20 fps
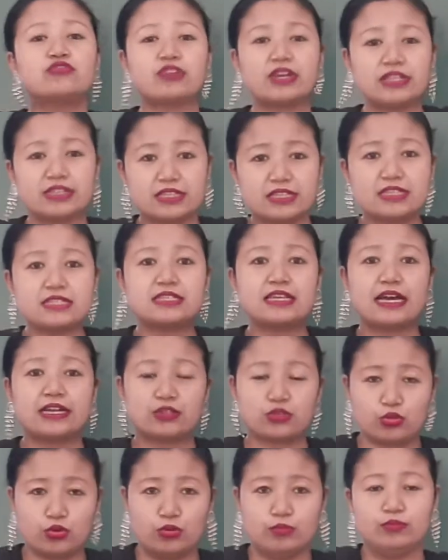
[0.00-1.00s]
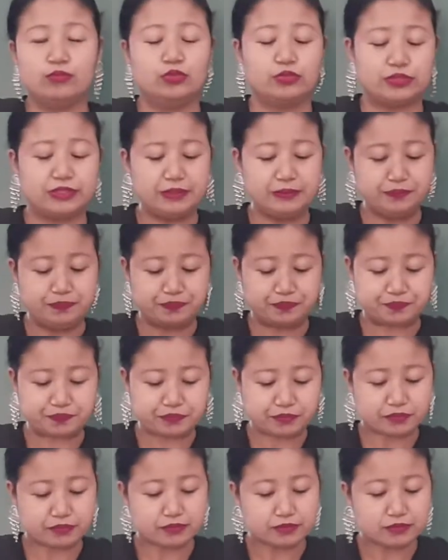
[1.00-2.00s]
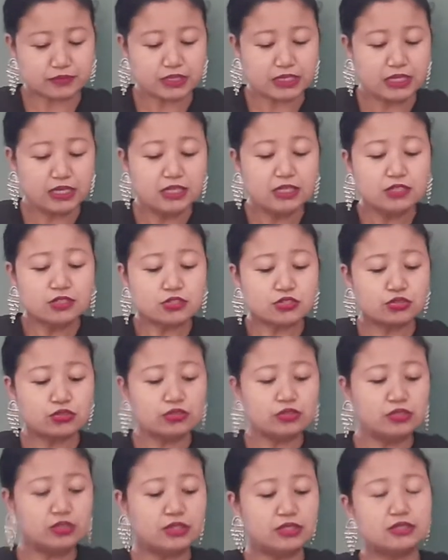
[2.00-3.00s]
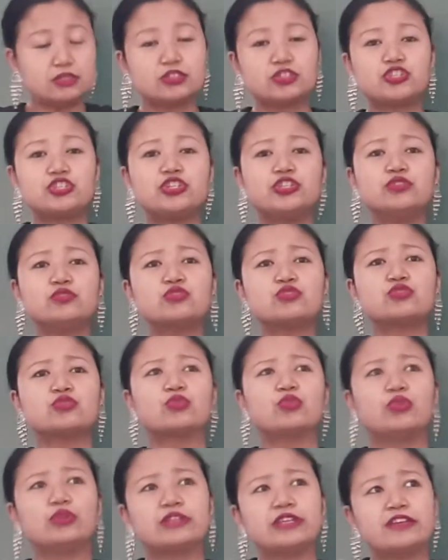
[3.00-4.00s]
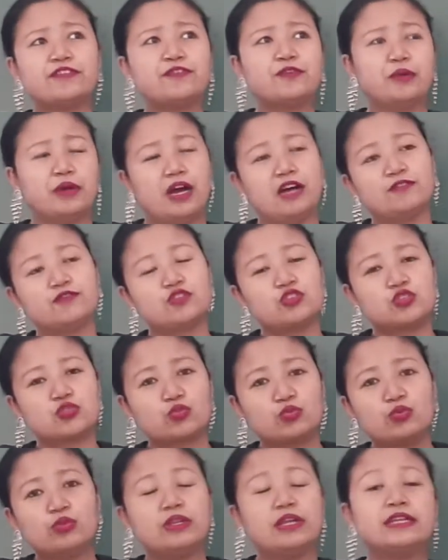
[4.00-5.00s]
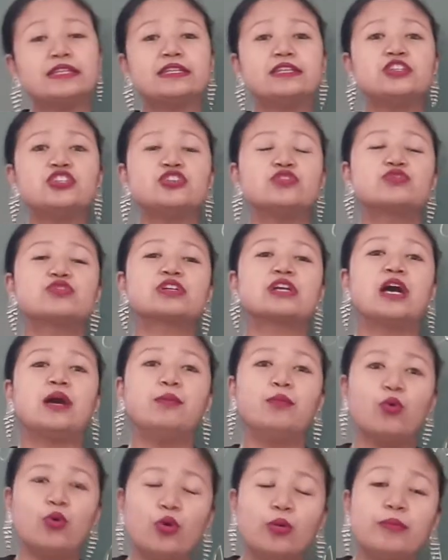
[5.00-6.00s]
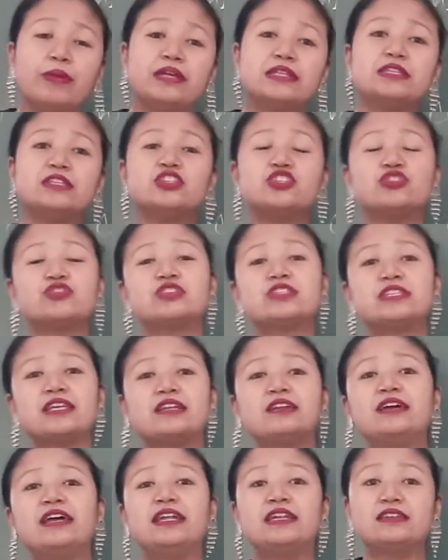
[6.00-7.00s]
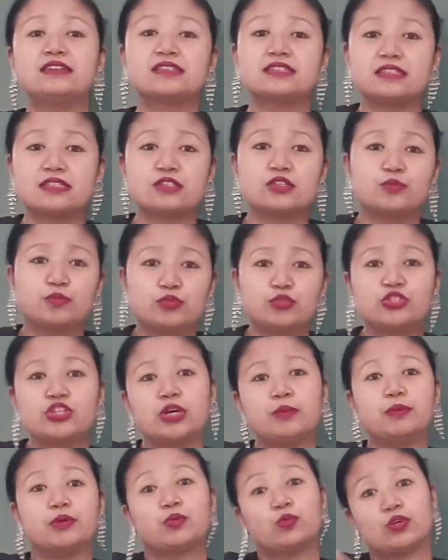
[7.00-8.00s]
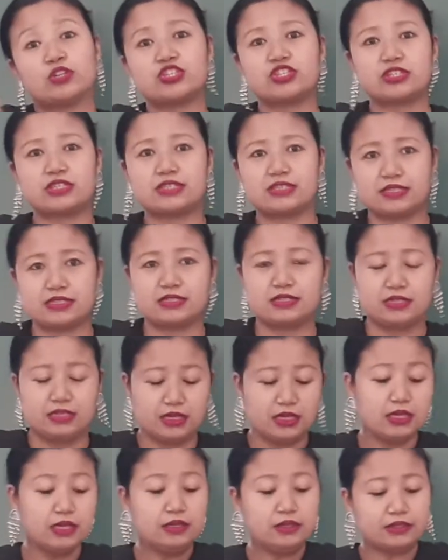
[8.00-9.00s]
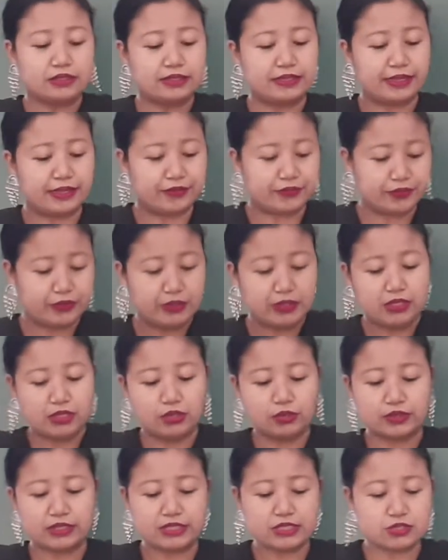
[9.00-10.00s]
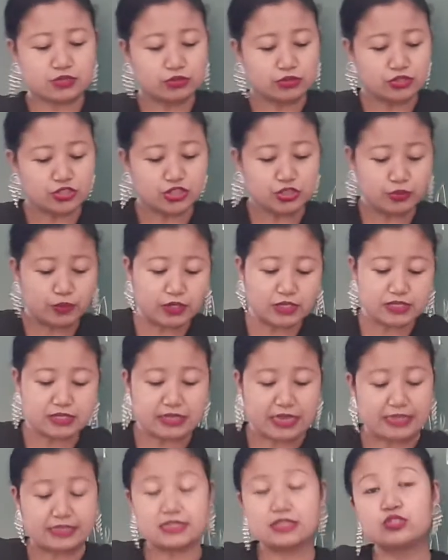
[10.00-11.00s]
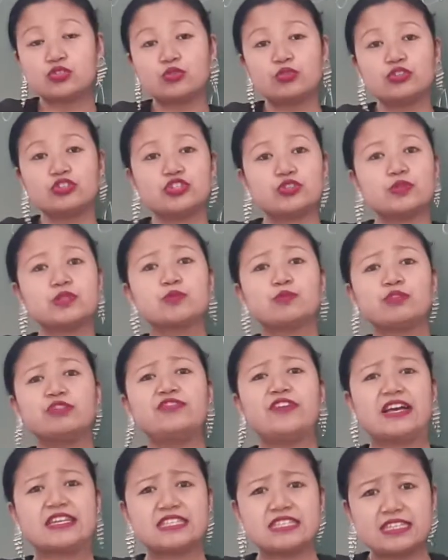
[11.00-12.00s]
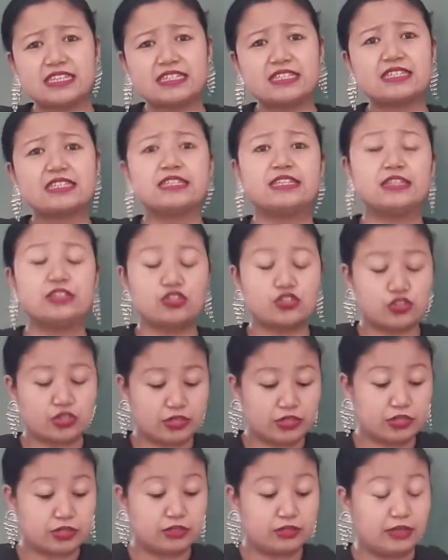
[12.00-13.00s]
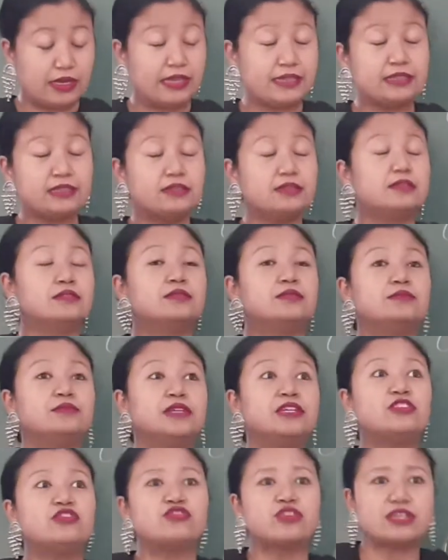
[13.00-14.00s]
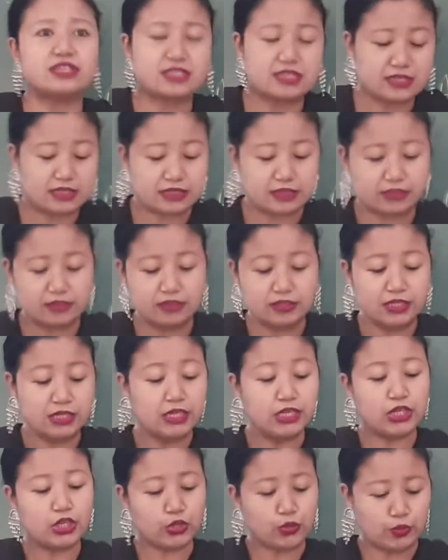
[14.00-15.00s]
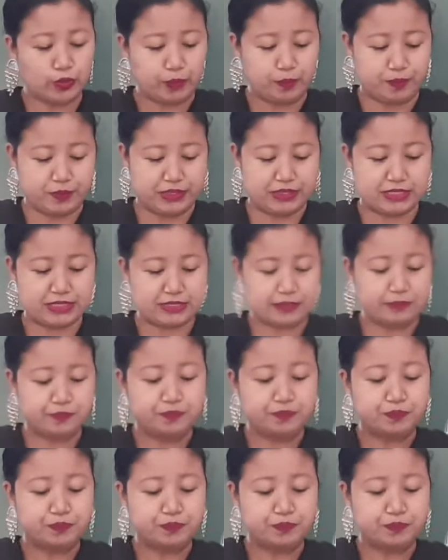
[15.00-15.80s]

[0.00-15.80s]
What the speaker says: try this at home. Okay, so she used to go there after school, and then she used to come home, and then she used to tell her elder sister Pooja about what she did there. Okay, so she was, as I told you, she was more fascinated interested in the equipments.